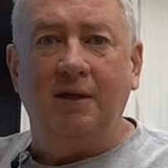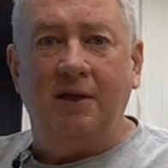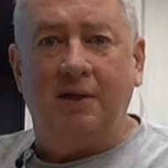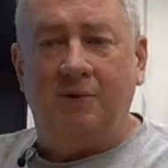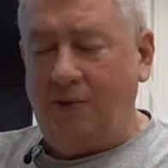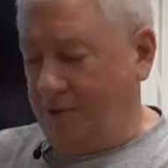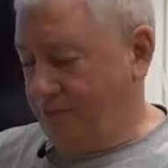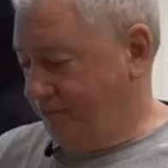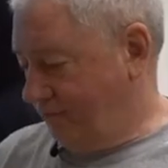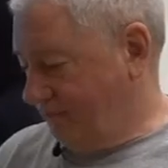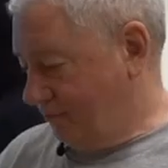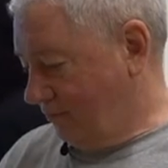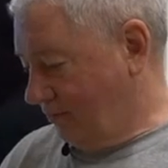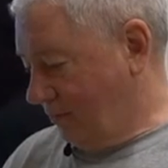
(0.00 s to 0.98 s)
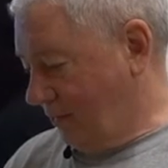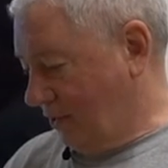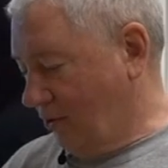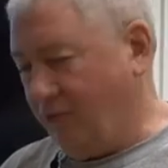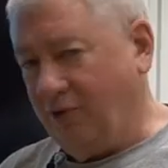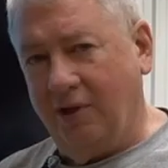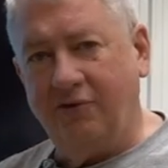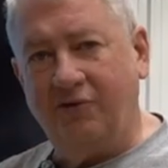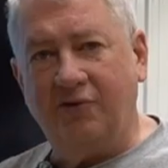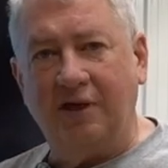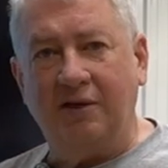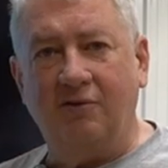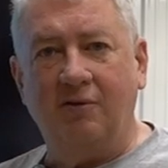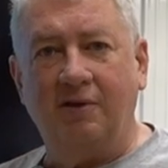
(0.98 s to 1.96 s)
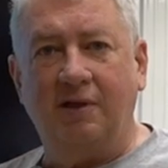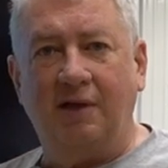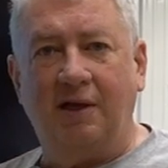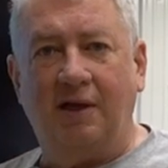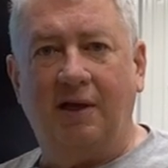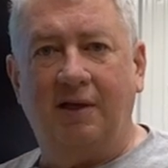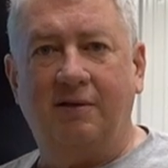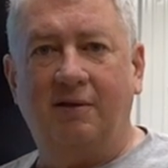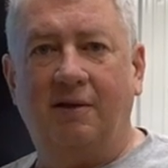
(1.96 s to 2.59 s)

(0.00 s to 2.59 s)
Anyway, so let's take a look at,